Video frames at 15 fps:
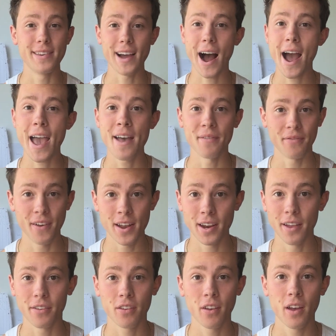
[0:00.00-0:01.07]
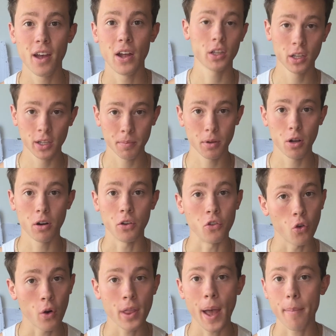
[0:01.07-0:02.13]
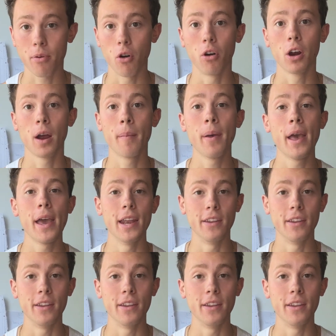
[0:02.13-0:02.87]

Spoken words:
diet, fitness, click the link below to join that program.